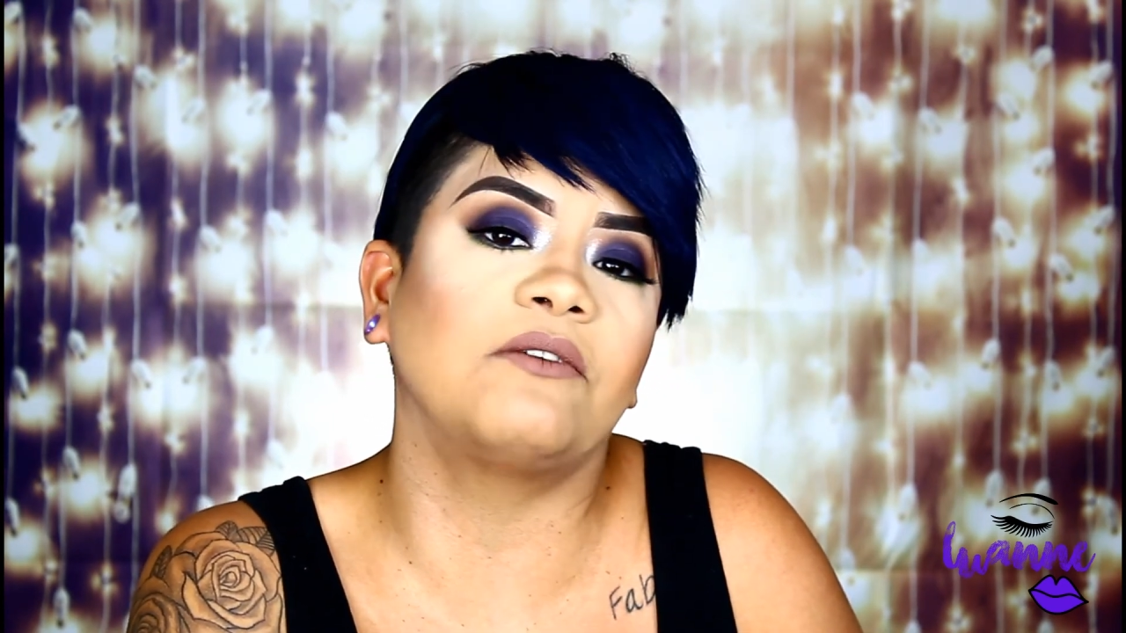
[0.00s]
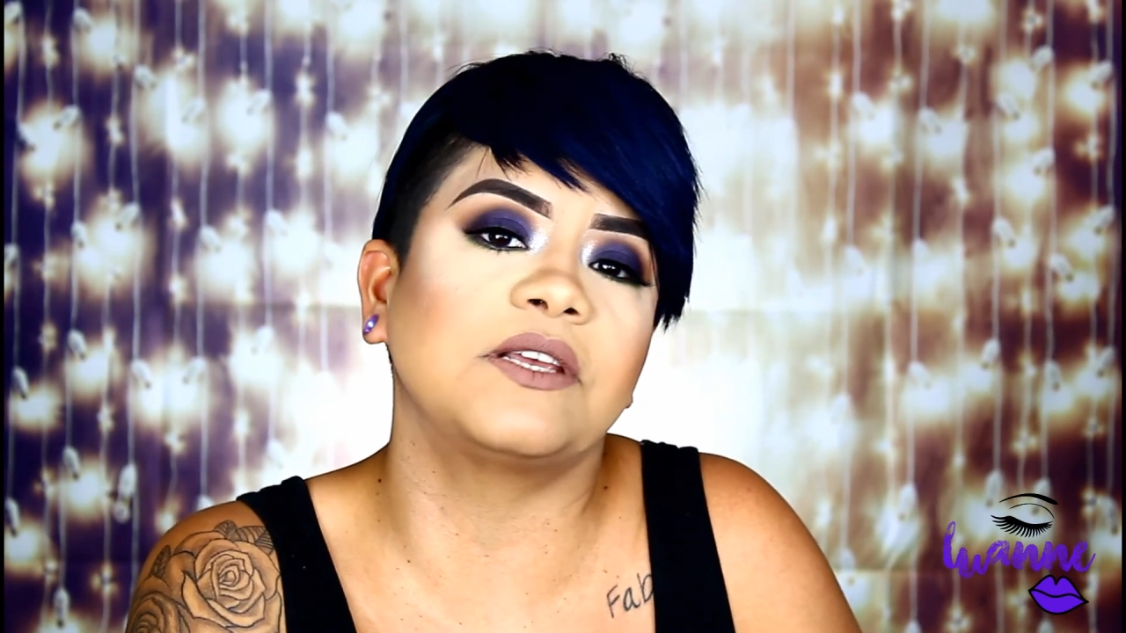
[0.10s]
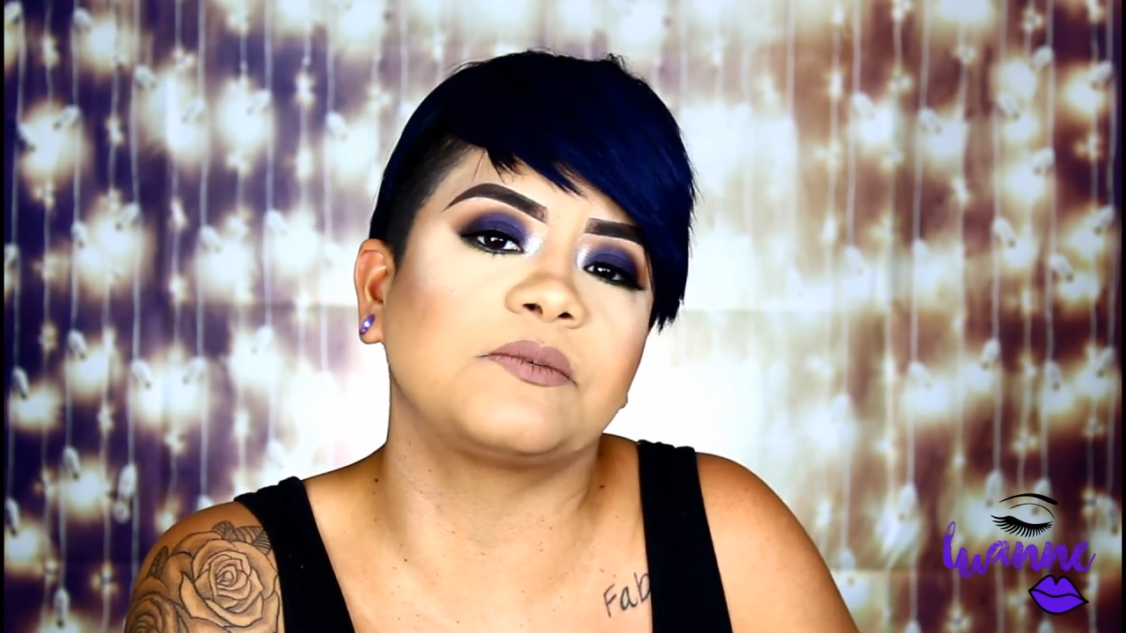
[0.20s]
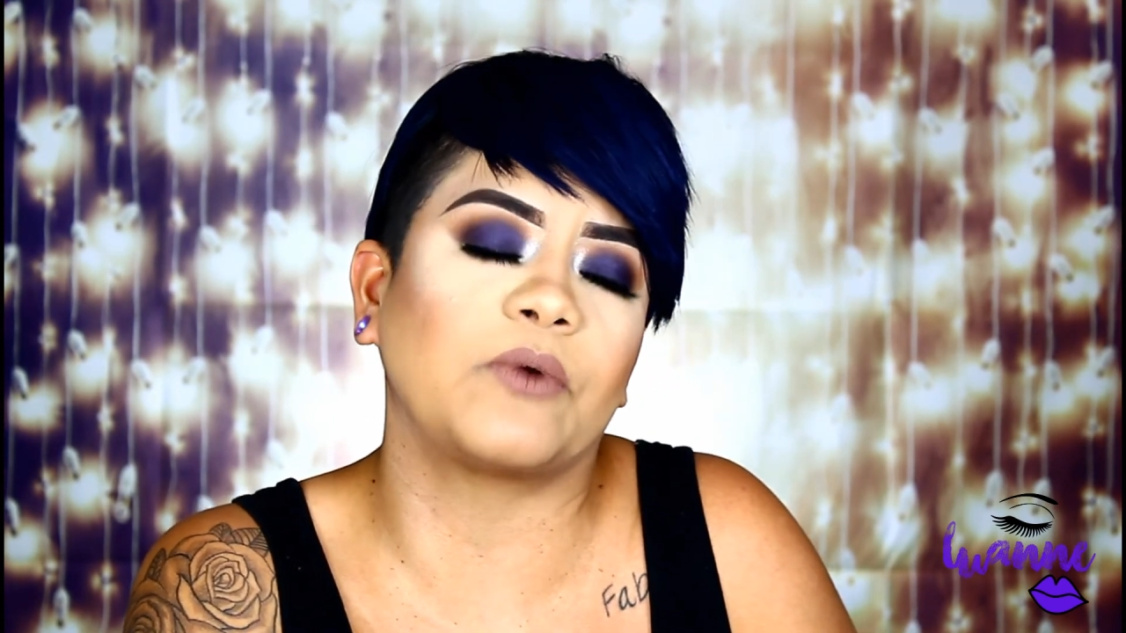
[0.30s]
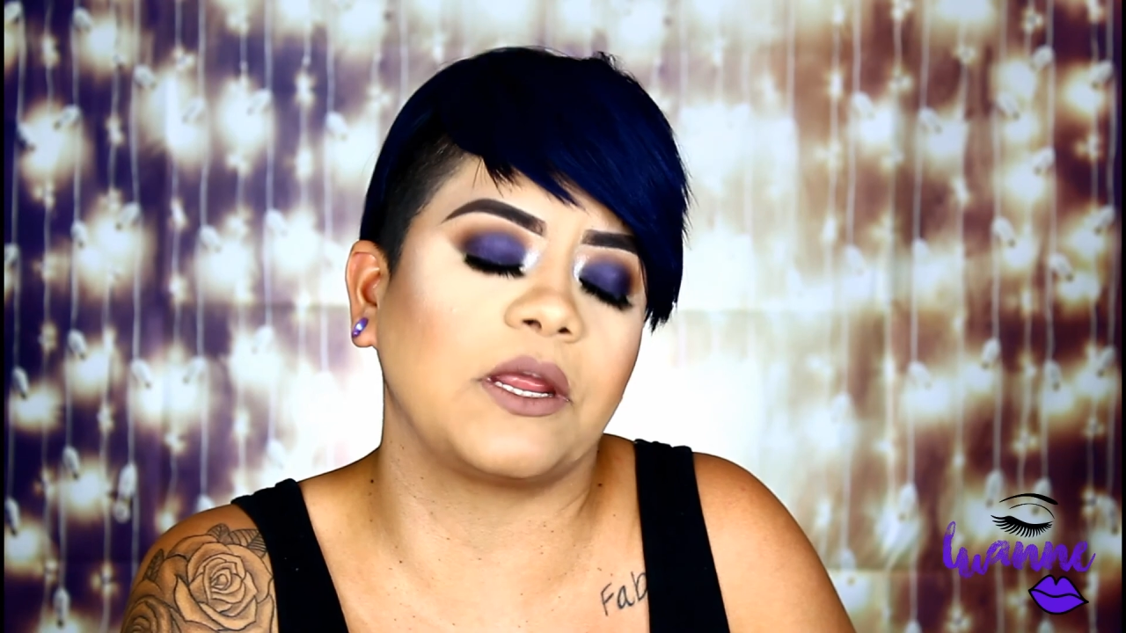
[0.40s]

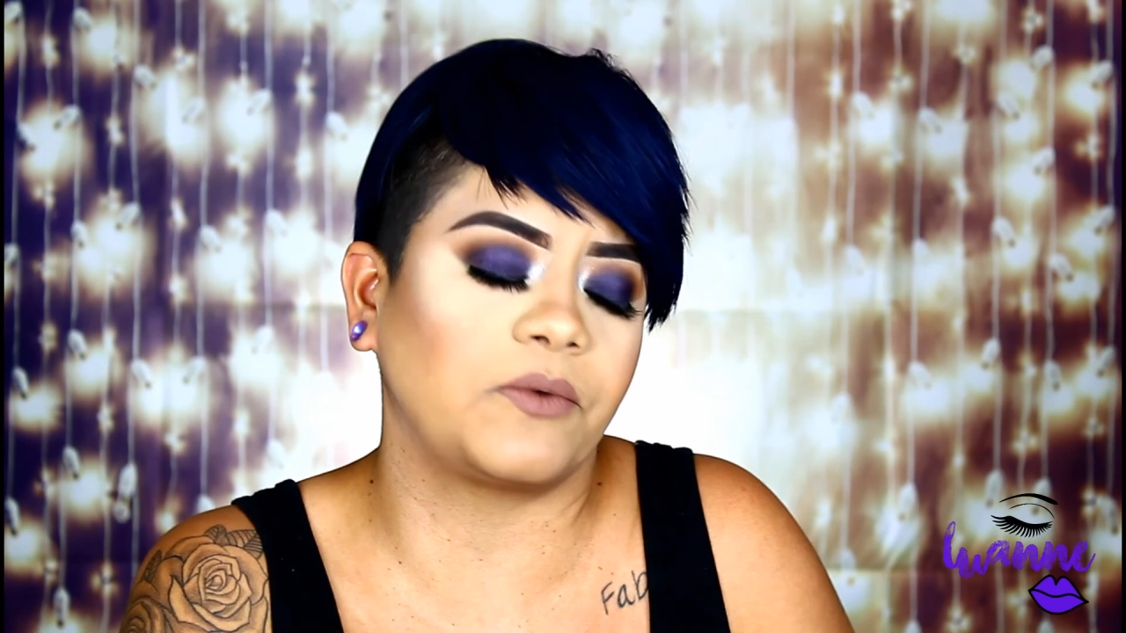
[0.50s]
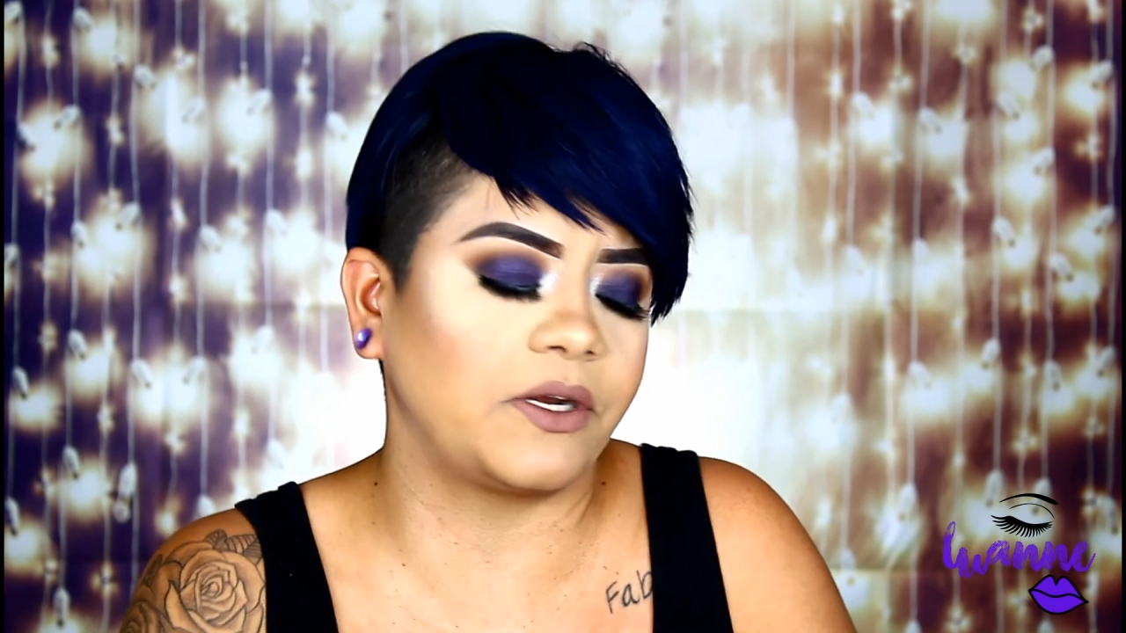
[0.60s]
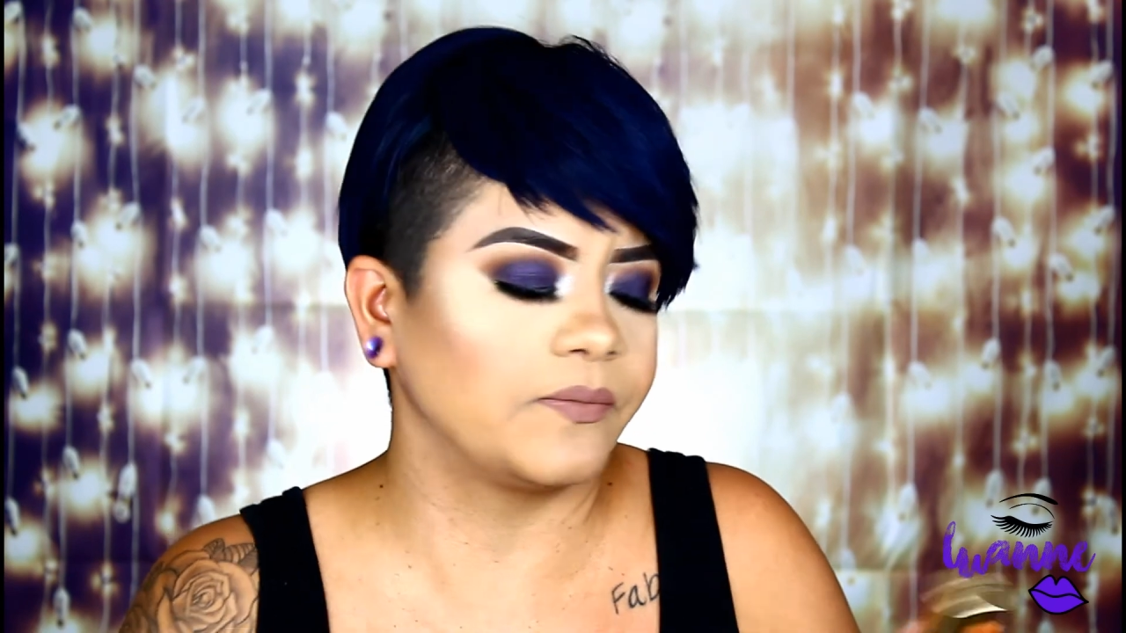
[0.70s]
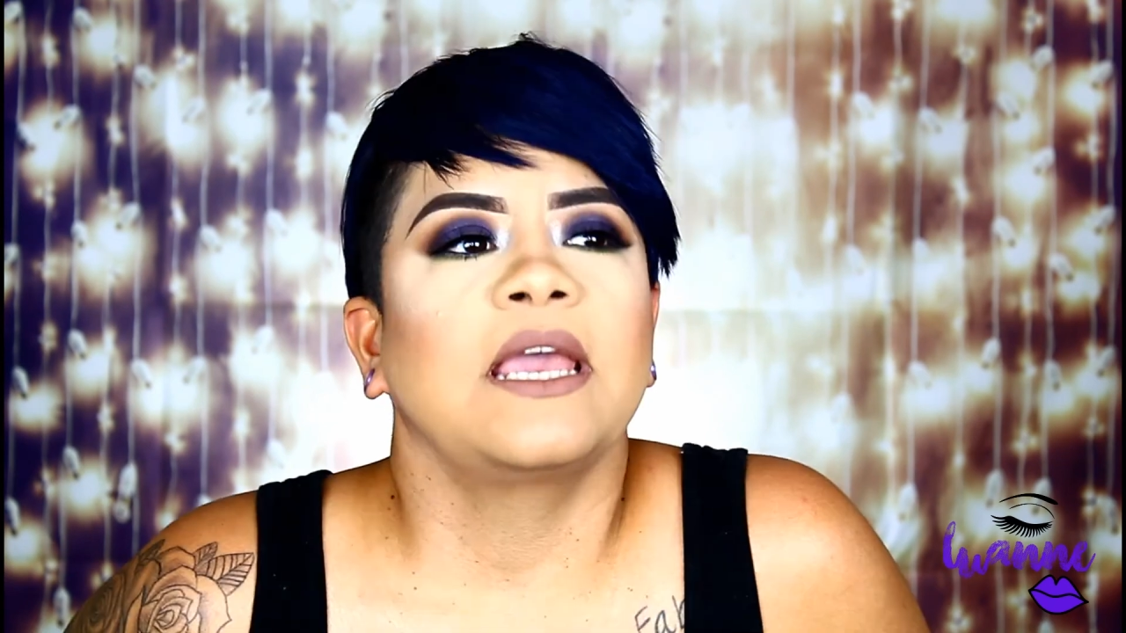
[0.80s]
this primer.